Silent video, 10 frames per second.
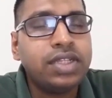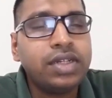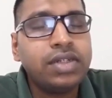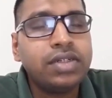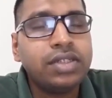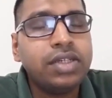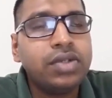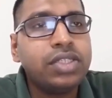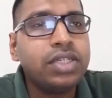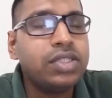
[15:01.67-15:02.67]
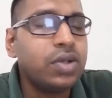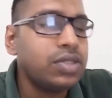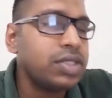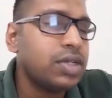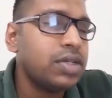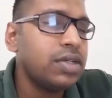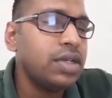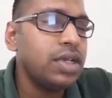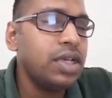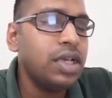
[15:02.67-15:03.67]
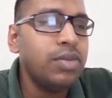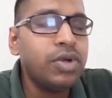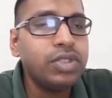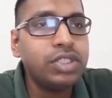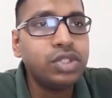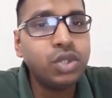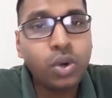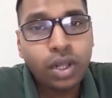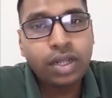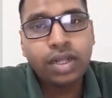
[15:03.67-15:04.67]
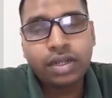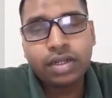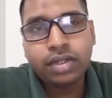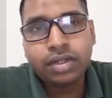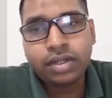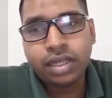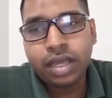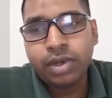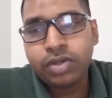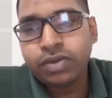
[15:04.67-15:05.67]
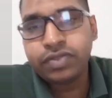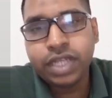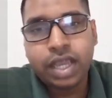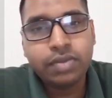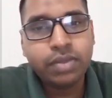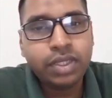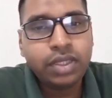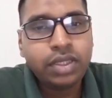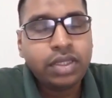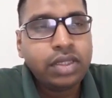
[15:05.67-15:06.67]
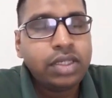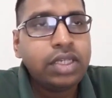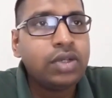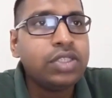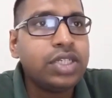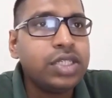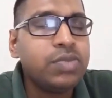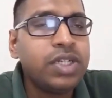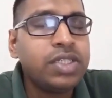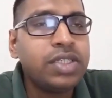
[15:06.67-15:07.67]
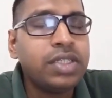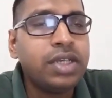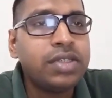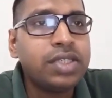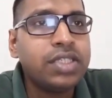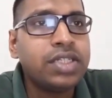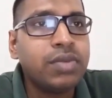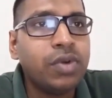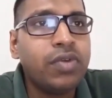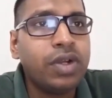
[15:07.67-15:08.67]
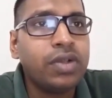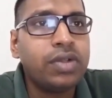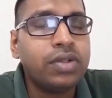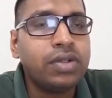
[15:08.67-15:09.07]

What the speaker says: Rather, he or she is concerned about the total amount of time he or she spends in the system overall.